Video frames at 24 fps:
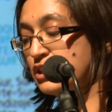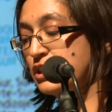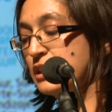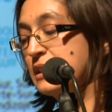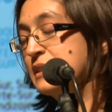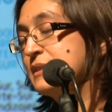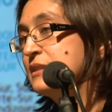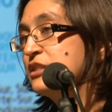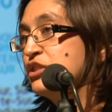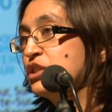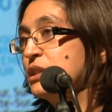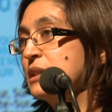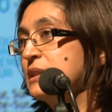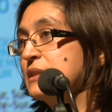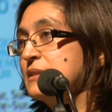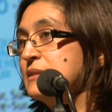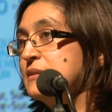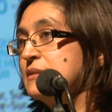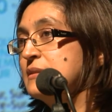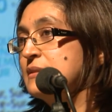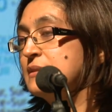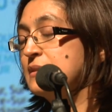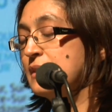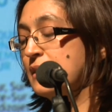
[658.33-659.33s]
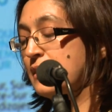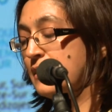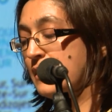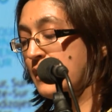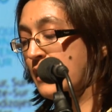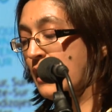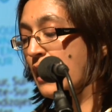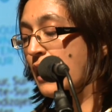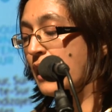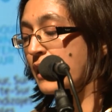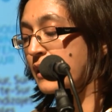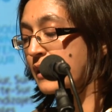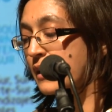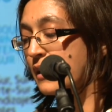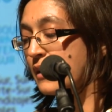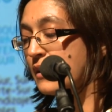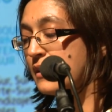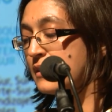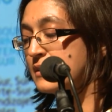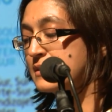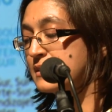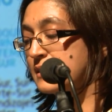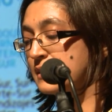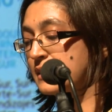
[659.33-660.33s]
he suggests,
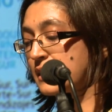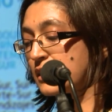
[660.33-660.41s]
occurs in